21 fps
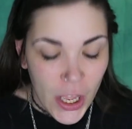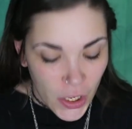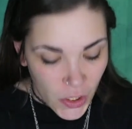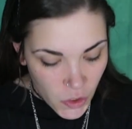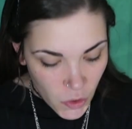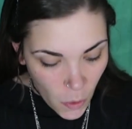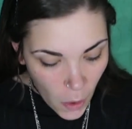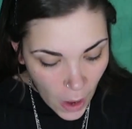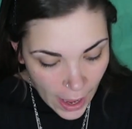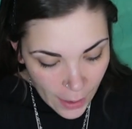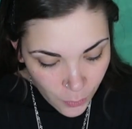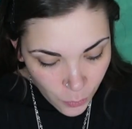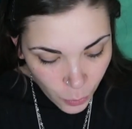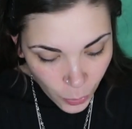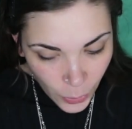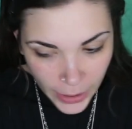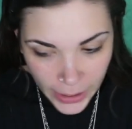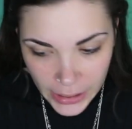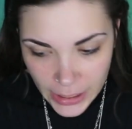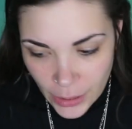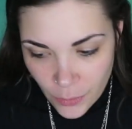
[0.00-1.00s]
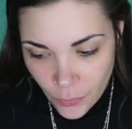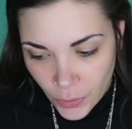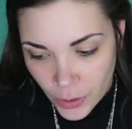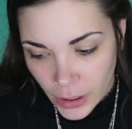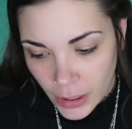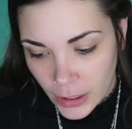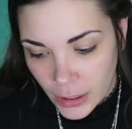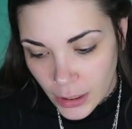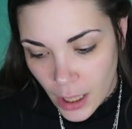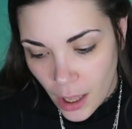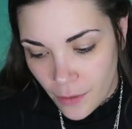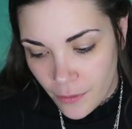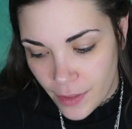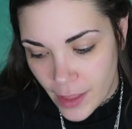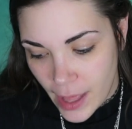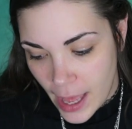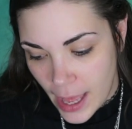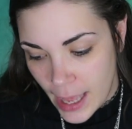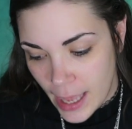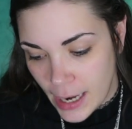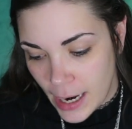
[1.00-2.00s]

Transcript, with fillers: So I really, really love that.